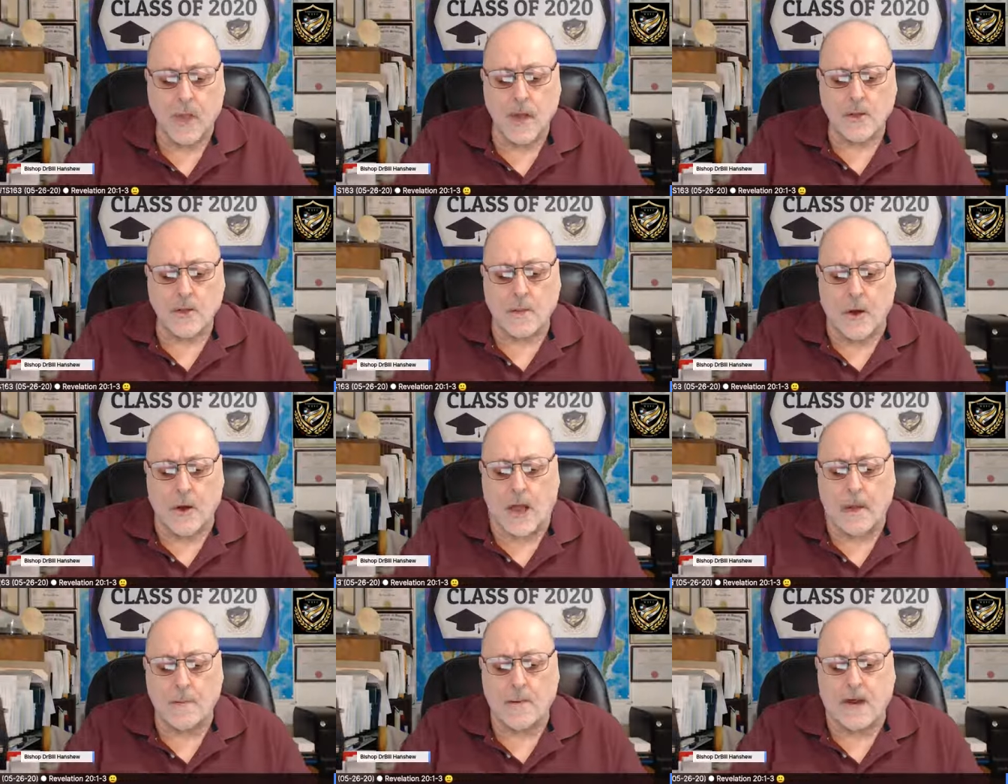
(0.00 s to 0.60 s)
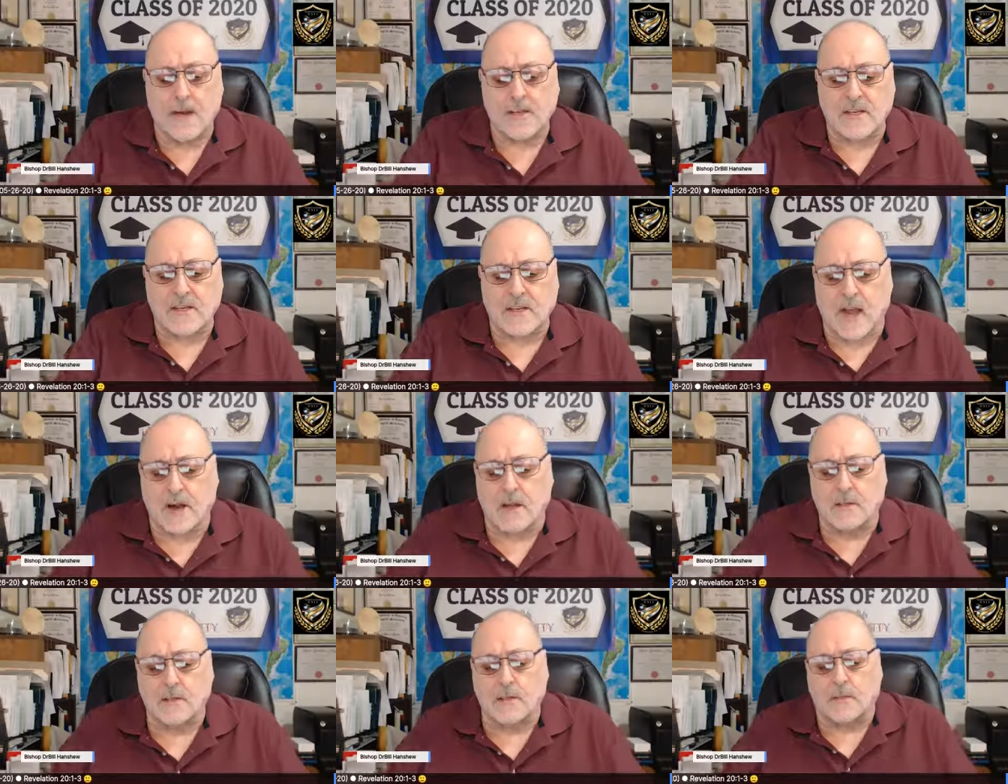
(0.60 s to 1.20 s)
The rabbi's
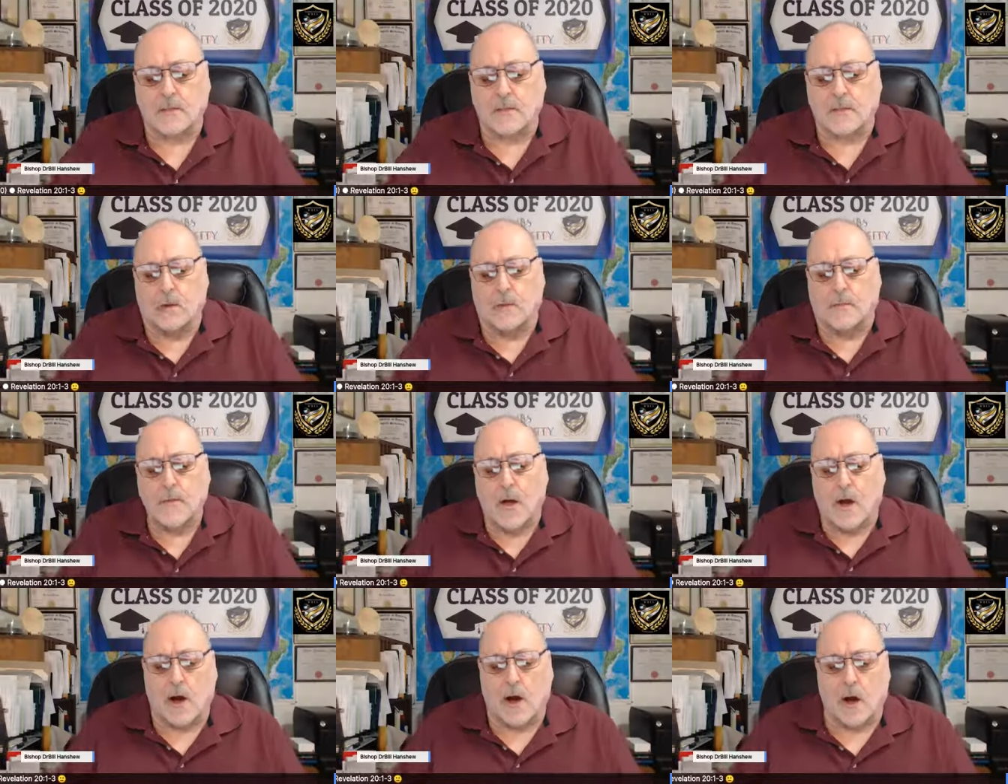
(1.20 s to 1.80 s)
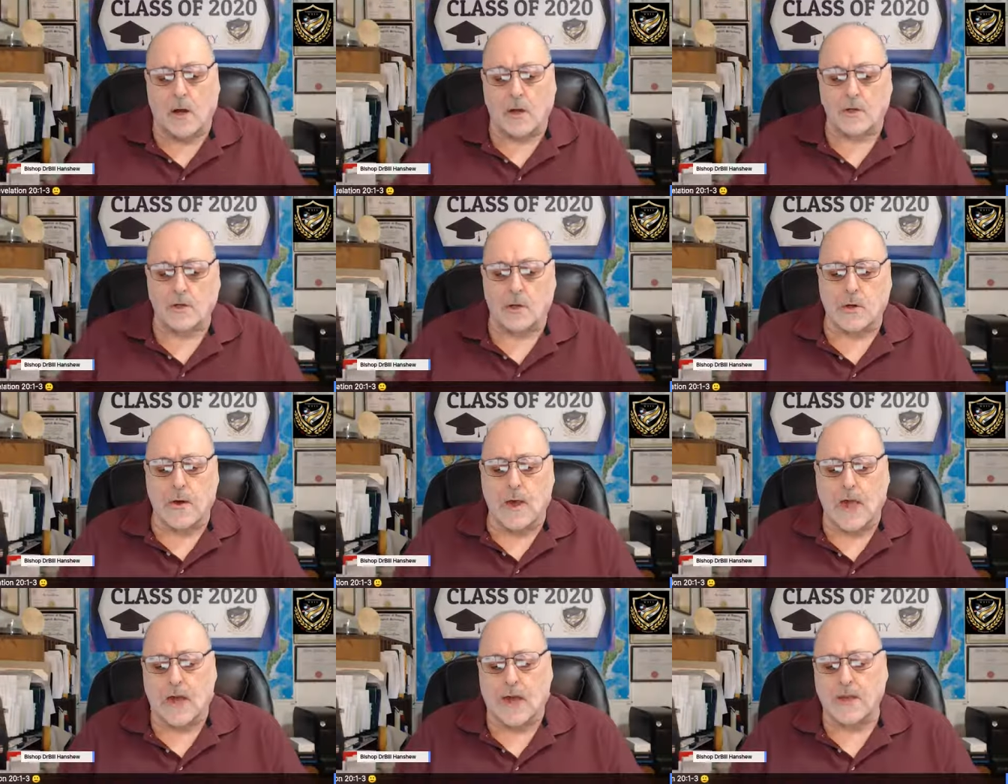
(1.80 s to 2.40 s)
council also
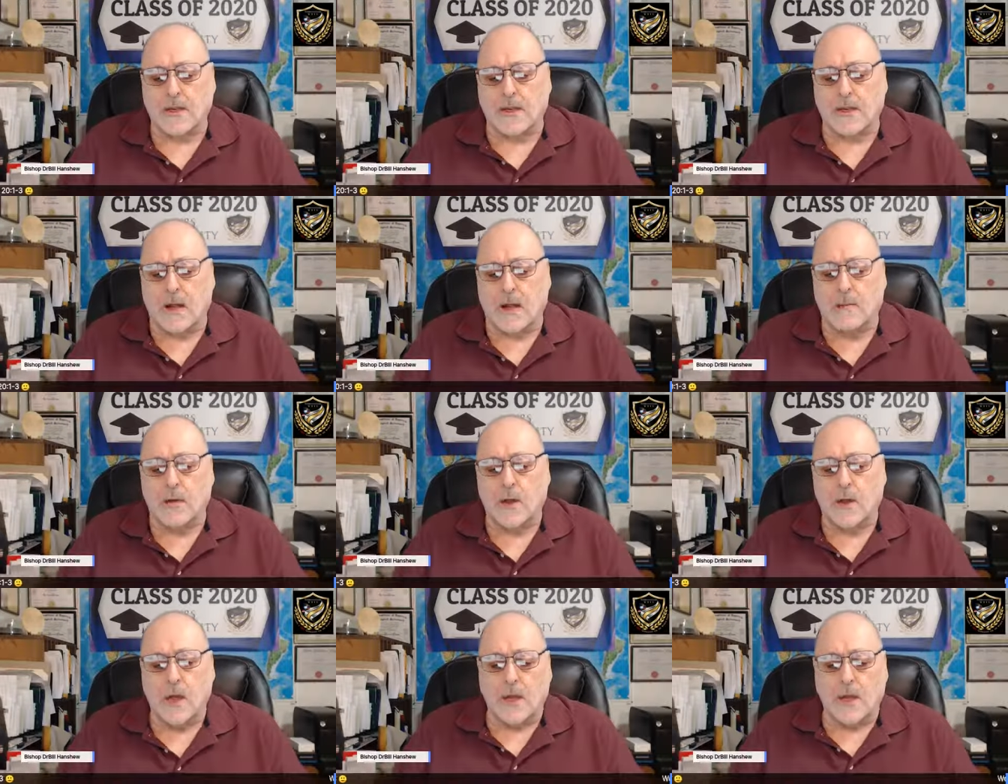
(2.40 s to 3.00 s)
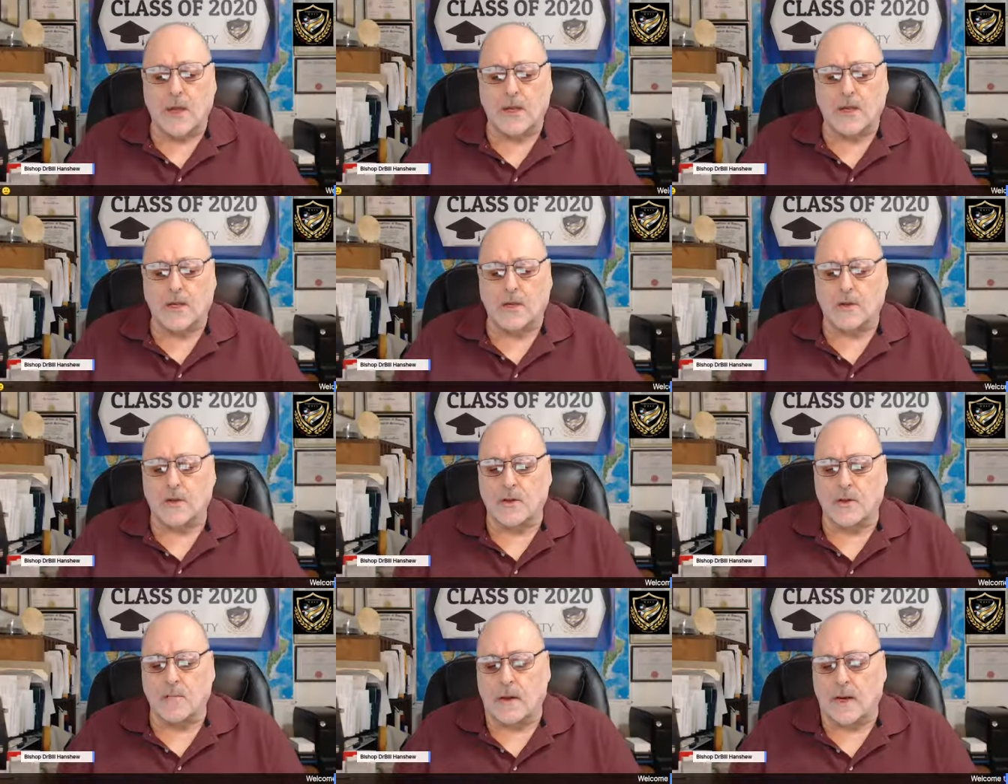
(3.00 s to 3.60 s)
had come into
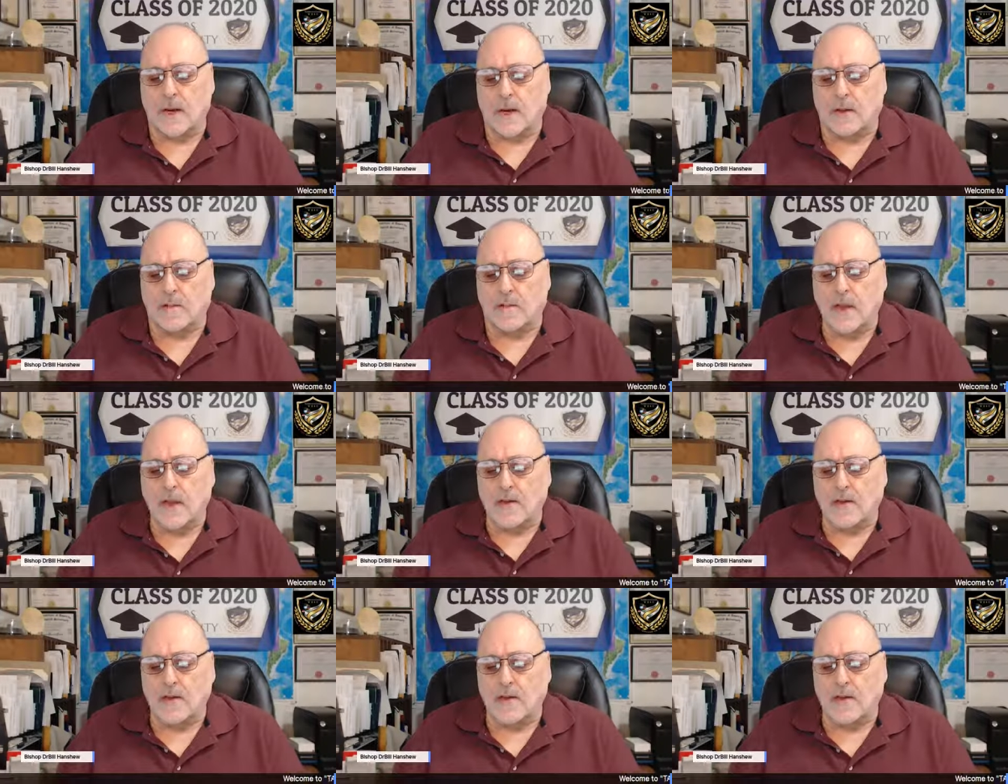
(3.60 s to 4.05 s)
the meeting.